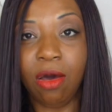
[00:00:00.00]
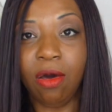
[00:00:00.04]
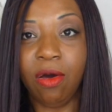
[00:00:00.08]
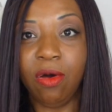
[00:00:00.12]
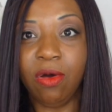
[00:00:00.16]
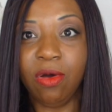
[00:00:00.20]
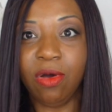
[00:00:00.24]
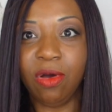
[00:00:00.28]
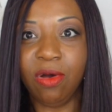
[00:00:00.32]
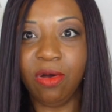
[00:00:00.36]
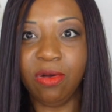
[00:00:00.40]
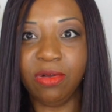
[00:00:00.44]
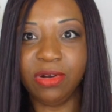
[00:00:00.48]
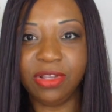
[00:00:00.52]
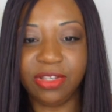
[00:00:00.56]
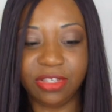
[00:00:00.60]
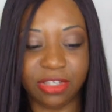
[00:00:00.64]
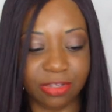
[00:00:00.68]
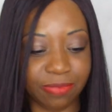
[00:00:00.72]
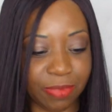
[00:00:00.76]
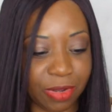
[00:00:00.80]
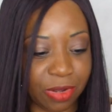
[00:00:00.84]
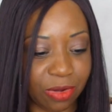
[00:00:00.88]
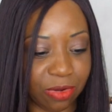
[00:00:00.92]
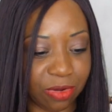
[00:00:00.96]
Oh, holy
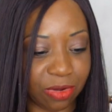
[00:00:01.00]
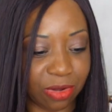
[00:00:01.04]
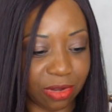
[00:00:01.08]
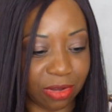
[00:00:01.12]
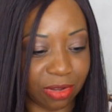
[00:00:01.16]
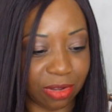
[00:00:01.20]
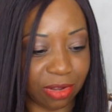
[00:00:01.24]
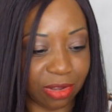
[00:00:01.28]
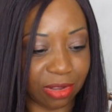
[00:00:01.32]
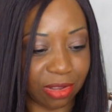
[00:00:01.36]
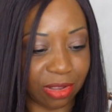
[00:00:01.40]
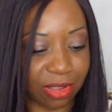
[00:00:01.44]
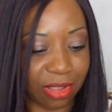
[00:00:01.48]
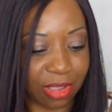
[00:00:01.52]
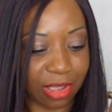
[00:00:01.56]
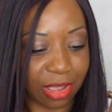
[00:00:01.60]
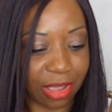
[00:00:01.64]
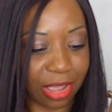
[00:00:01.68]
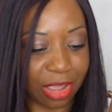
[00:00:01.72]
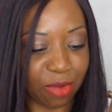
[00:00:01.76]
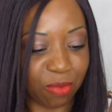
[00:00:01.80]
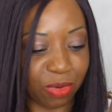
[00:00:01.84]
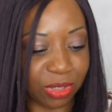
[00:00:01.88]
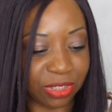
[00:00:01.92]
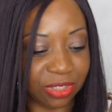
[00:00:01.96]
smoke,
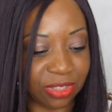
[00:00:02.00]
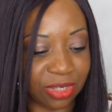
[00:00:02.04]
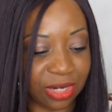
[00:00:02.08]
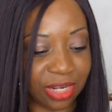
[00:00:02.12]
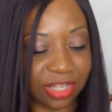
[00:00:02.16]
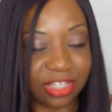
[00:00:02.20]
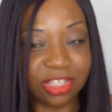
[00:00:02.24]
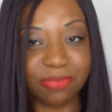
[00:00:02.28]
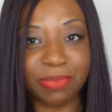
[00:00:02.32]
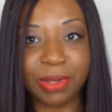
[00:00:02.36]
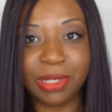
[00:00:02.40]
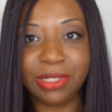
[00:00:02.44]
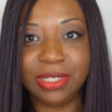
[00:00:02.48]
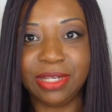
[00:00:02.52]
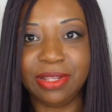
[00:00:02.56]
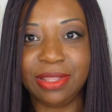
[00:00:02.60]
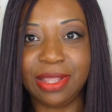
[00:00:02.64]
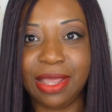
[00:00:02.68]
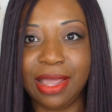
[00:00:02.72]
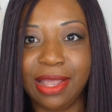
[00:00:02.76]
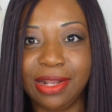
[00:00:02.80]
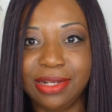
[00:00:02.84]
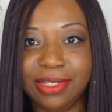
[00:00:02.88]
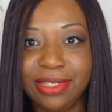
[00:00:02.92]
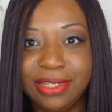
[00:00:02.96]
I was not expecting
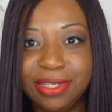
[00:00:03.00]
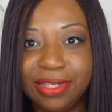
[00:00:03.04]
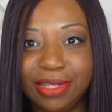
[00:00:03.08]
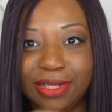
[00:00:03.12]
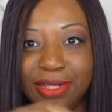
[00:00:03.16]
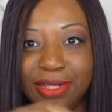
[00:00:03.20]
that.